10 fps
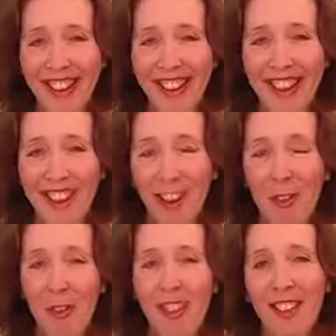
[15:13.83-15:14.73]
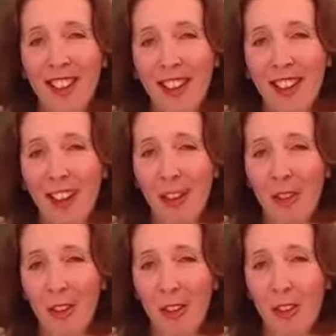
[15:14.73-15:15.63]
I can only say it's
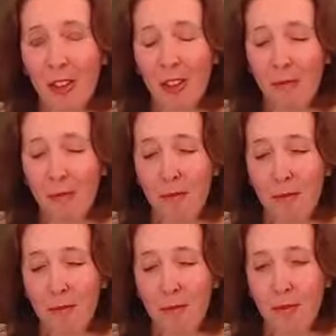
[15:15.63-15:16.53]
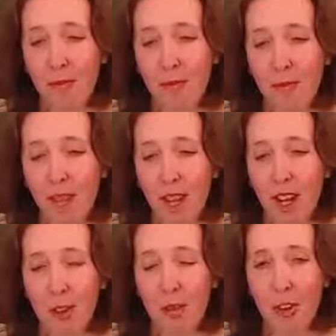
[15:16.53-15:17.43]
because
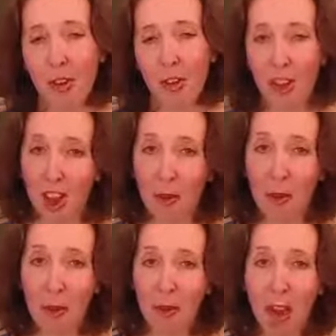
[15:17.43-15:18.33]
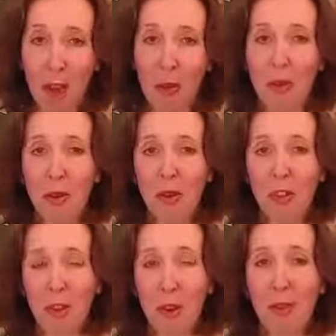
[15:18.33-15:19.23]
I'm just allowing my helpers
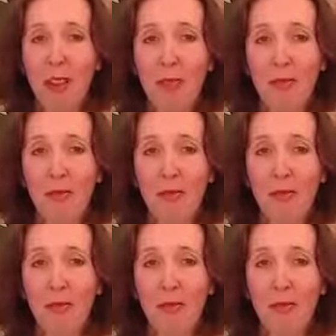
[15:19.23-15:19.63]
to come in,